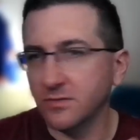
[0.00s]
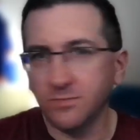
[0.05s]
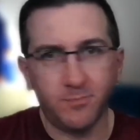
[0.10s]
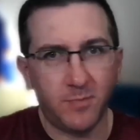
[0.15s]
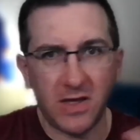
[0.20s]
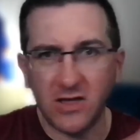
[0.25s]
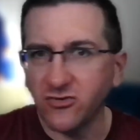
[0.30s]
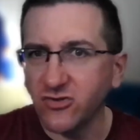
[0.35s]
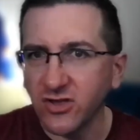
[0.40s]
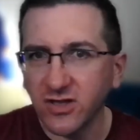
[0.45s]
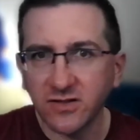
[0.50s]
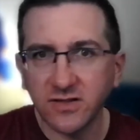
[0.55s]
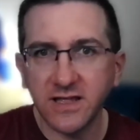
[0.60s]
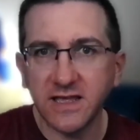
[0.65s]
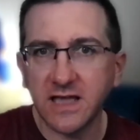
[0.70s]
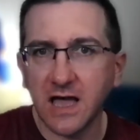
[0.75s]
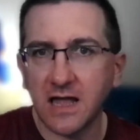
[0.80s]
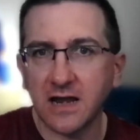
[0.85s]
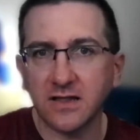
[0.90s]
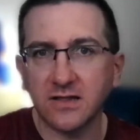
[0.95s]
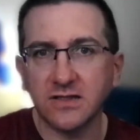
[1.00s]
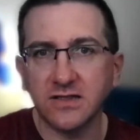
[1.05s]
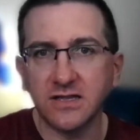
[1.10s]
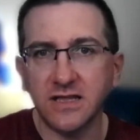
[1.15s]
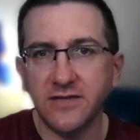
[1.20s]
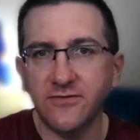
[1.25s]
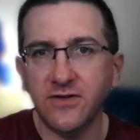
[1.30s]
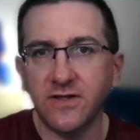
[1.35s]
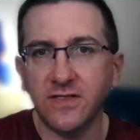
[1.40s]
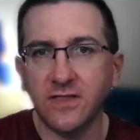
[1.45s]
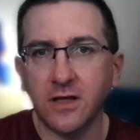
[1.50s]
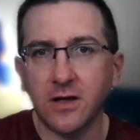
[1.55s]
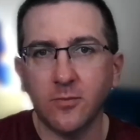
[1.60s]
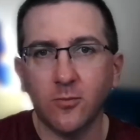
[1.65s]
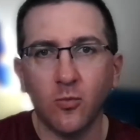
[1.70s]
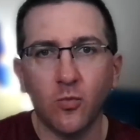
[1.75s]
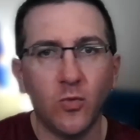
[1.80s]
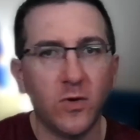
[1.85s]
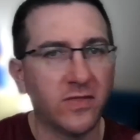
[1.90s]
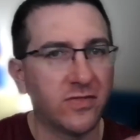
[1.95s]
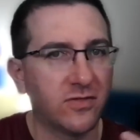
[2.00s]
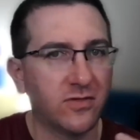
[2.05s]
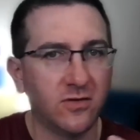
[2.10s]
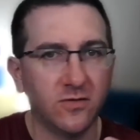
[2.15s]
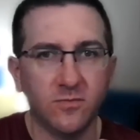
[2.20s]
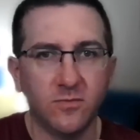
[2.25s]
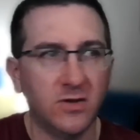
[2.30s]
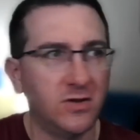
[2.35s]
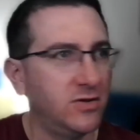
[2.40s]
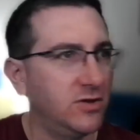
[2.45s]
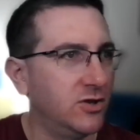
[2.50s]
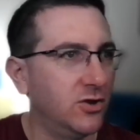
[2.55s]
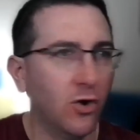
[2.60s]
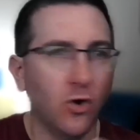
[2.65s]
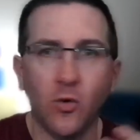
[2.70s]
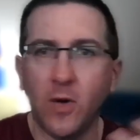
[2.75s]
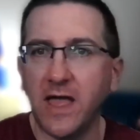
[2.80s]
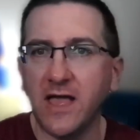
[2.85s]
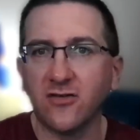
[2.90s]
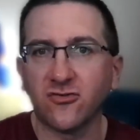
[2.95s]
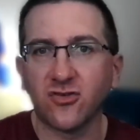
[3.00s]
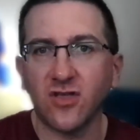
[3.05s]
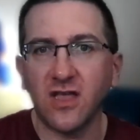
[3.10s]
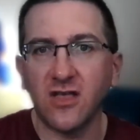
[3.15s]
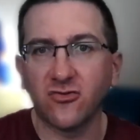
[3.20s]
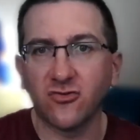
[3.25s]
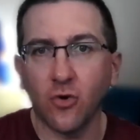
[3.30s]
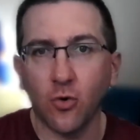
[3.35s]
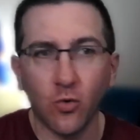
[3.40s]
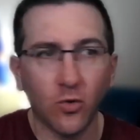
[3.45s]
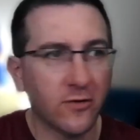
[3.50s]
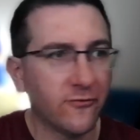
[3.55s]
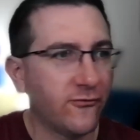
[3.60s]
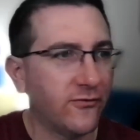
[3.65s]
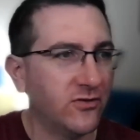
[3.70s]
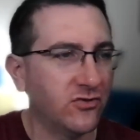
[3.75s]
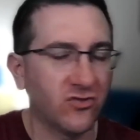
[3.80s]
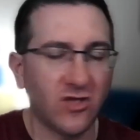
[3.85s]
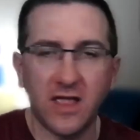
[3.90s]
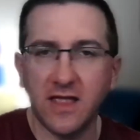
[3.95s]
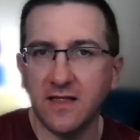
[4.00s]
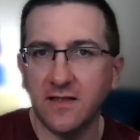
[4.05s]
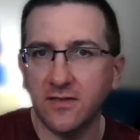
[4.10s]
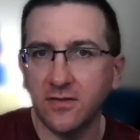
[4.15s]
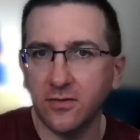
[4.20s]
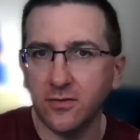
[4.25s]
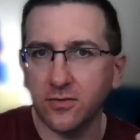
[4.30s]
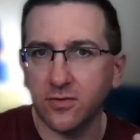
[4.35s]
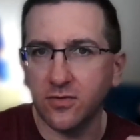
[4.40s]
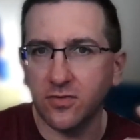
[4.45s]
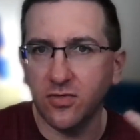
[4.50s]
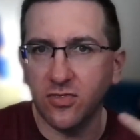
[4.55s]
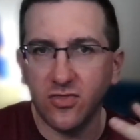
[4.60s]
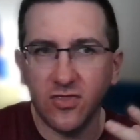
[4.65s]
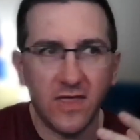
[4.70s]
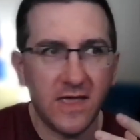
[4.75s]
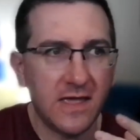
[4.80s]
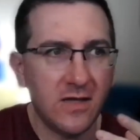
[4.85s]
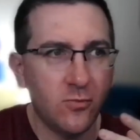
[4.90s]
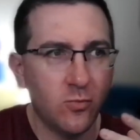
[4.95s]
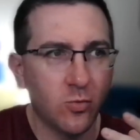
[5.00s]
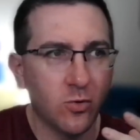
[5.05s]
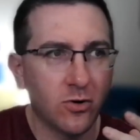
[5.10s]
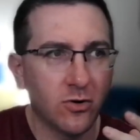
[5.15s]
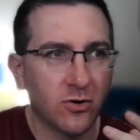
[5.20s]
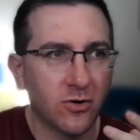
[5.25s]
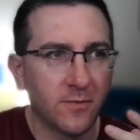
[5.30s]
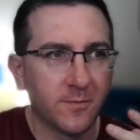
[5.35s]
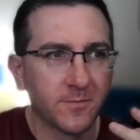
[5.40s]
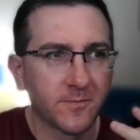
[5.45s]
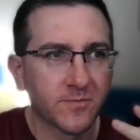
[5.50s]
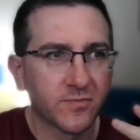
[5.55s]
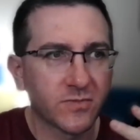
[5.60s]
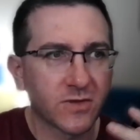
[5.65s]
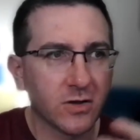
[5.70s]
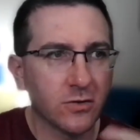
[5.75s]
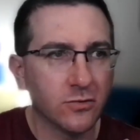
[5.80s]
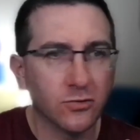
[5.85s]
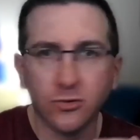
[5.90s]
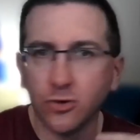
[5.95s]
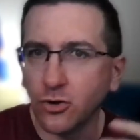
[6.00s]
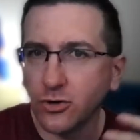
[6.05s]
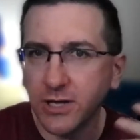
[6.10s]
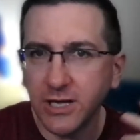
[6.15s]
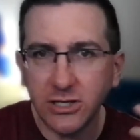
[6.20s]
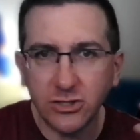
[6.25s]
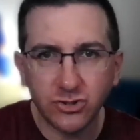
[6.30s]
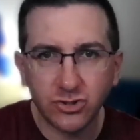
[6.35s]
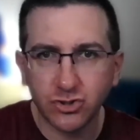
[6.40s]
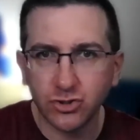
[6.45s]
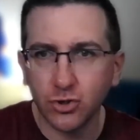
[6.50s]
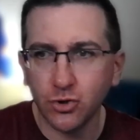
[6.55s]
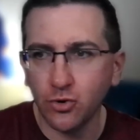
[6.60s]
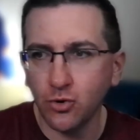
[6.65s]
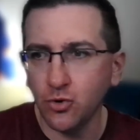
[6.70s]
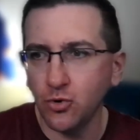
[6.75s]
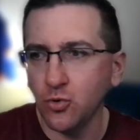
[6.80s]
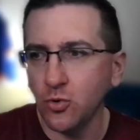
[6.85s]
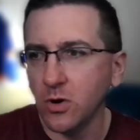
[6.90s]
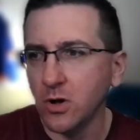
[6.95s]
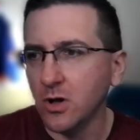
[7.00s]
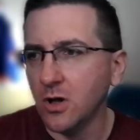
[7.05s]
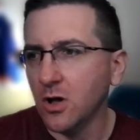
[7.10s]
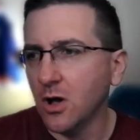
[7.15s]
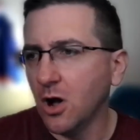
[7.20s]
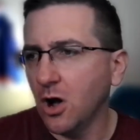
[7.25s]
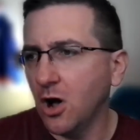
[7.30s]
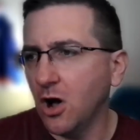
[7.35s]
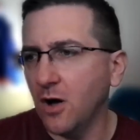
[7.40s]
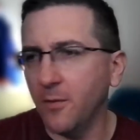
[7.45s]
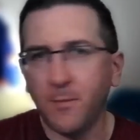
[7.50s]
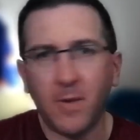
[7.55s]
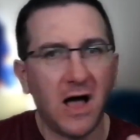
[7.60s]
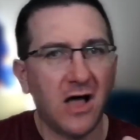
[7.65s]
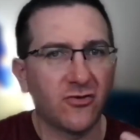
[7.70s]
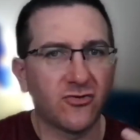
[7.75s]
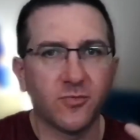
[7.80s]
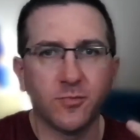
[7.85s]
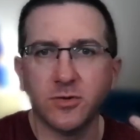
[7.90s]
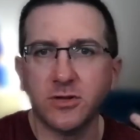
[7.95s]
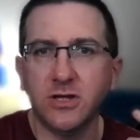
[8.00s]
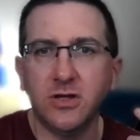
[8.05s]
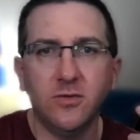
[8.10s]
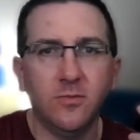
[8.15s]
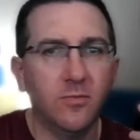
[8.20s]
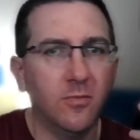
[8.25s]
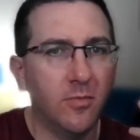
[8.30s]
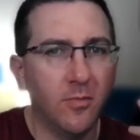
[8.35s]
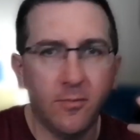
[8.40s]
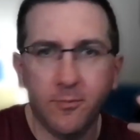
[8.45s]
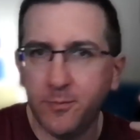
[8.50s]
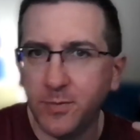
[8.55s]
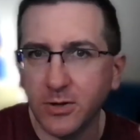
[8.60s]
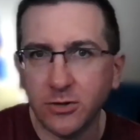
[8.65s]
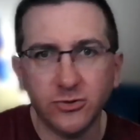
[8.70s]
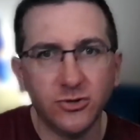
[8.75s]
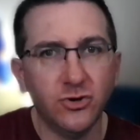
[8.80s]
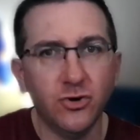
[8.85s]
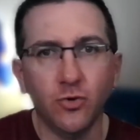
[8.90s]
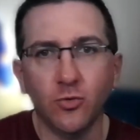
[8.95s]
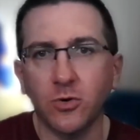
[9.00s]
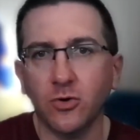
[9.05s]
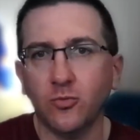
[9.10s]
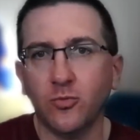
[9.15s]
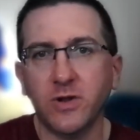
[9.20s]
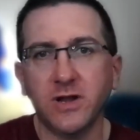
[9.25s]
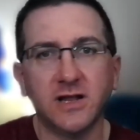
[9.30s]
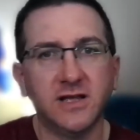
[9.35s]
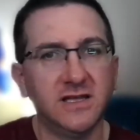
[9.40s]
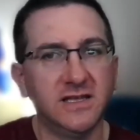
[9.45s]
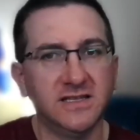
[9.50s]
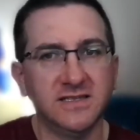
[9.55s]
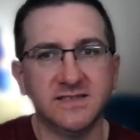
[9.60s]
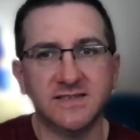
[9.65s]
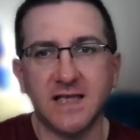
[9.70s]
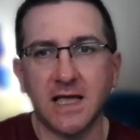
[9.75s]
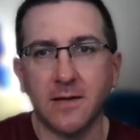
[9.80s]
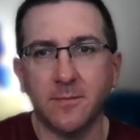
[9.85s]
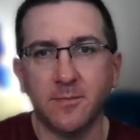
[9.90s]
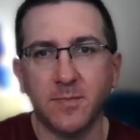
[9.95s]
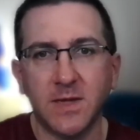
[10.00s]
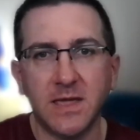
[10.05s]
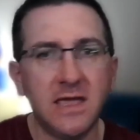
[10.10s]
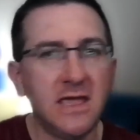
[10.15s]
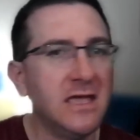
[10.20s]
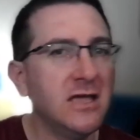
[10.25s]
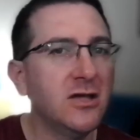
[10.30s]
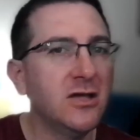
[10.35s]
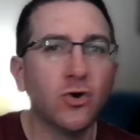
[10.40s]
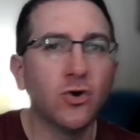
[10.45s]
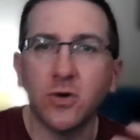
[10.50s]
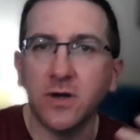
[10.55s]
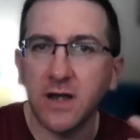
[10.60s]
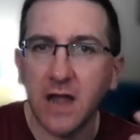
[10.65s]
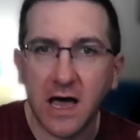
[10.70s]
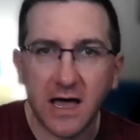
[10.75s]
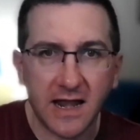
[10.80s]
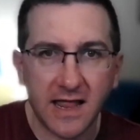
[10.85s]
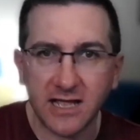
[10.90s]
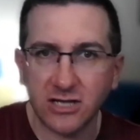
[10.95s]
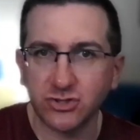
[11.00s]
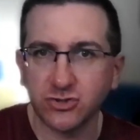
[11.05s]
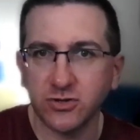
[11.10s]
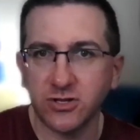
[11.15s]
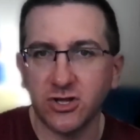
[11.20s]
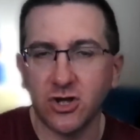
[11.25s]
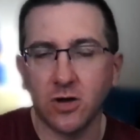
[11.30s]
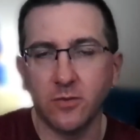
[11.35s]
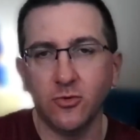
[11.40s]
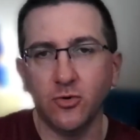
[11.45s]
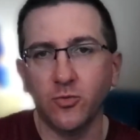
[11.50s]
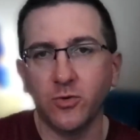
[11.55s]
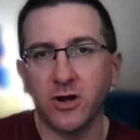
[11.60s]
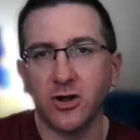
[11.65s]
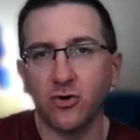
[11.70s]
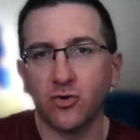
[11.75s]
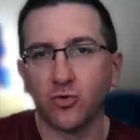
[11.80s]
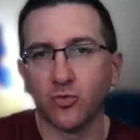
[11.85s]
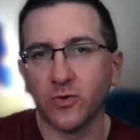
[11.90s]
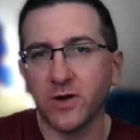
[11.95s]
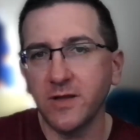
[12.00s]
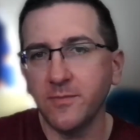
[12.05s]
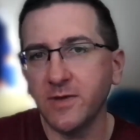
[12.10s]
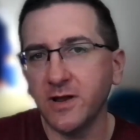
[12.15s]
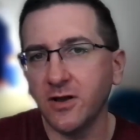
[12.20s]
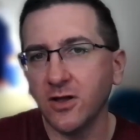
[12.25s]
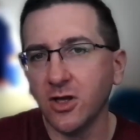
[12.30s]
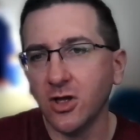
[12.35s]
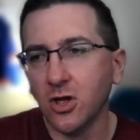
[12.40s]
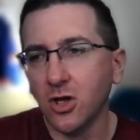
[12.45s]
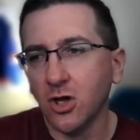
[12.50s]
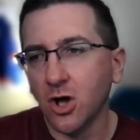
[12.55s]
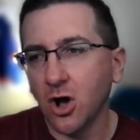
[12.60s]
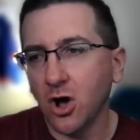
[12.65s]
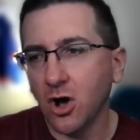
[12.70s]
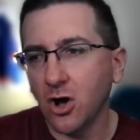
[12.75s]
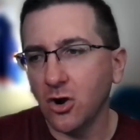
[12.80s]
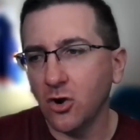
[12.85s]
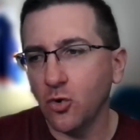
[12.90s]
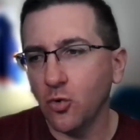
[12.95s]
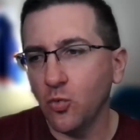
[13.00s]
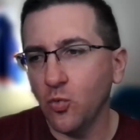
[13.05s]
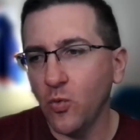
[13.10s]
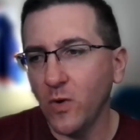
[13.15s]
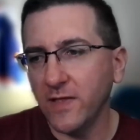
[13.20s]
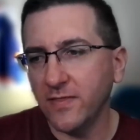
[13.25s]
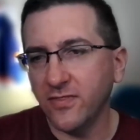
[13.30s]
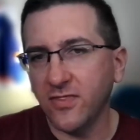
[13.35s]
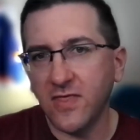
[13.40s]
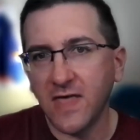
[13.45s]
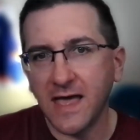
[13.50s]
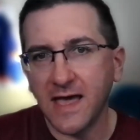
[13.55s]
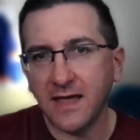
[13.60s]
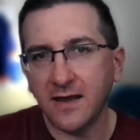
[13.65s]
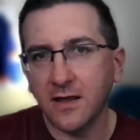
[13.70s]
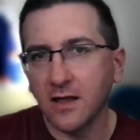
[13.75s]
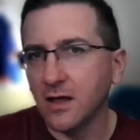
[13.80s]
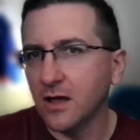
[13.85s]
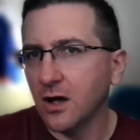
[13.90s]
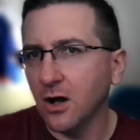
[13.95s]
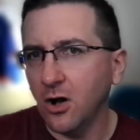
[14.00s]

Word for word: basically kind of leaving them with you know as as orphans, and they were looking to uh, possibly build a new arena in Tempe. Could not actually come to an agreement uh, with that.